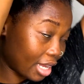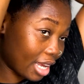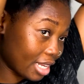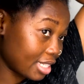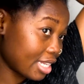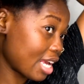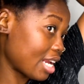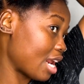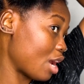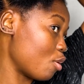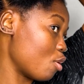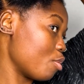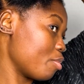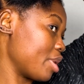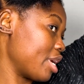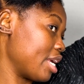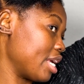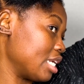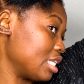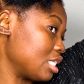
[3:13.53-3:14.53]
I said, I want my
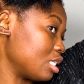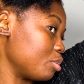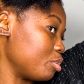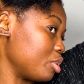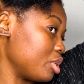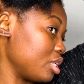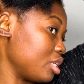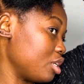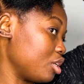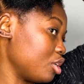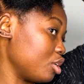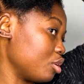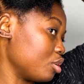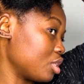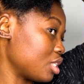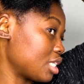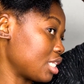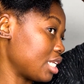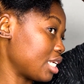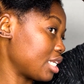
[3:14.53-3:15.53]
hair to be,
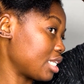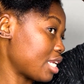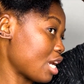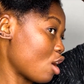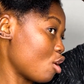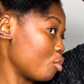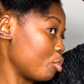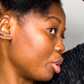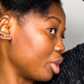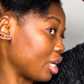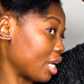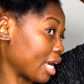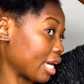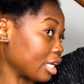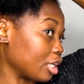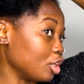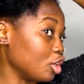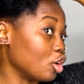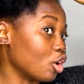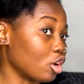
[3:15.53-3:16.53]
sleek down, but
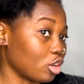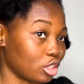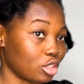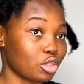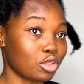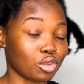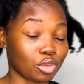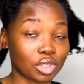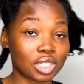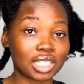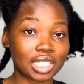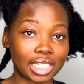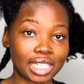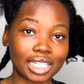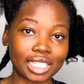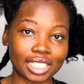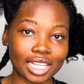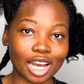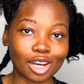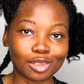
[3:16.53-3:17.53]
like not too
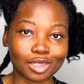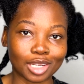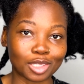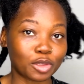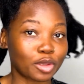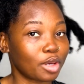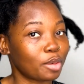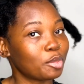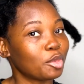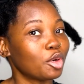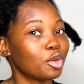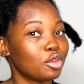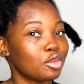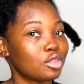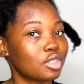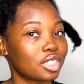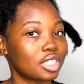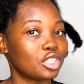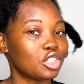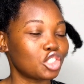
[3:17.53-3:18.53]
sleek down. That's why I'm not
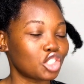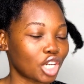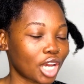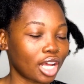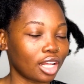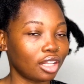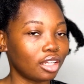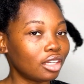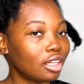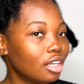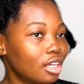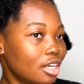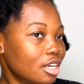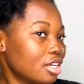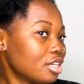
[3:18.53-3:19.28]
using gel.